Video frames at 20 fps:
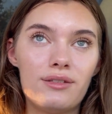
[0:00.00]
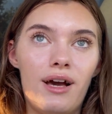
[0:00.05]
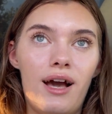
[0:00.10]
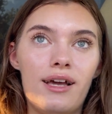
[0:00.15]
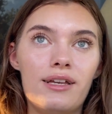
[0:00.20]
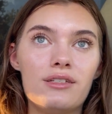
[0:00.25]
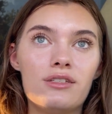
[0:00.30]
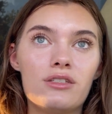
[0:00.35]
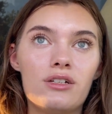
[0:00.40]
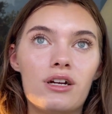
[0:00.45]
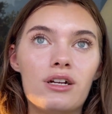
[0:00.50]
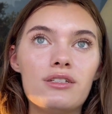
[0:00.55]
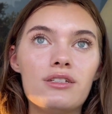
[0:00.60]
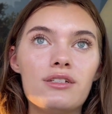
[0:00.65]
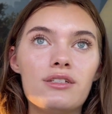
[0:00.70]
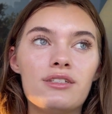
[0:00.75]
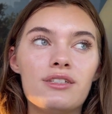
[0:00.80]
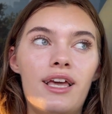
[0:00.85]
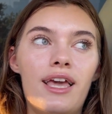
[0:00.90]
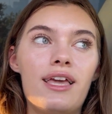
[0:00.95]
I
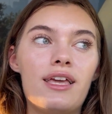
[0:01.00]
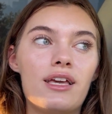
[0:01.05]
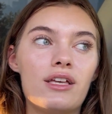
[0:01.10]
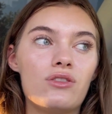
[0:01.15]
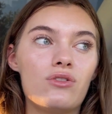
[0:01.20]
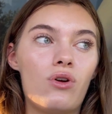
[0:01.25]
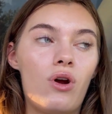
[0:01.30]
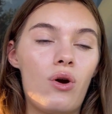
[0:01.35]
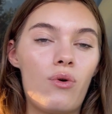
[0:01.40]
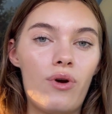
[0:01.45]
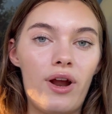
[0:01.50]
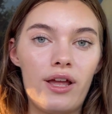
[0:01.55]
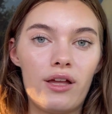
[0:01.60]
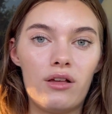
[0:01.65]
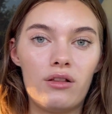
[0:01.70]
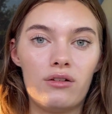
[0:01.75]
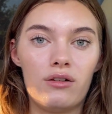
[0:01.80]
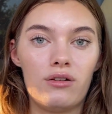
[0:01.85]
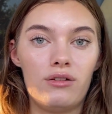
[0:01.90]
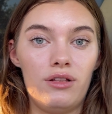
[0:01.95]
started taking
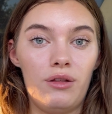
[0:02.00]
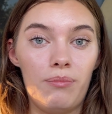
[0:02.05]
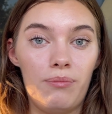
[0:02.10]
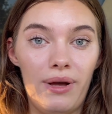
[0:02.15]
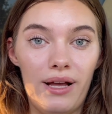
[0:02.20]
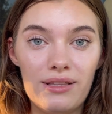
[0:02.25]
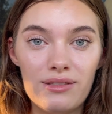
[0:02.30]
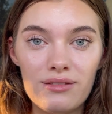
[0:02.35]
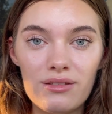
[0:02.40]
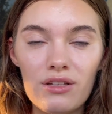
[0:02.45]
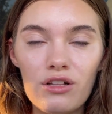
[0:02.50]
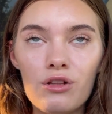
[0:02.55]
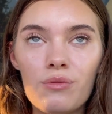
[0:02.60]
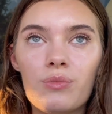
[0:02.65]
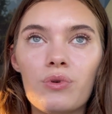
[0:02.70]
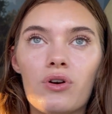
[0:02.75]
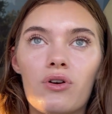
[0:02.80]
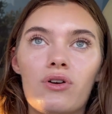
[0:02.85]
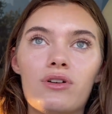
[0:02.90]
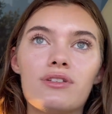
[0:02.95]
regularly benzoyl
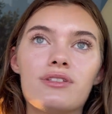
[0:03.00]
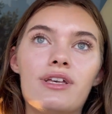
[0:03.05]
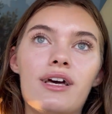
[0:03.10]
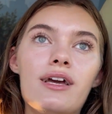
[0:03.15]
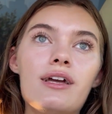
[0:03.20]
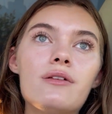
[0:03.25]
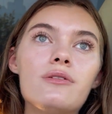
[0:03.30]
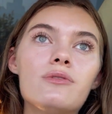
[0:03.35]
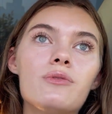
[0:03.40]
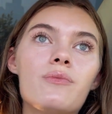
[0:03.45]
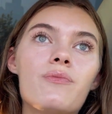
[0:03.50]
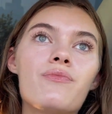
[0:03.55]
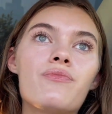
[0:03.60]
peroxide,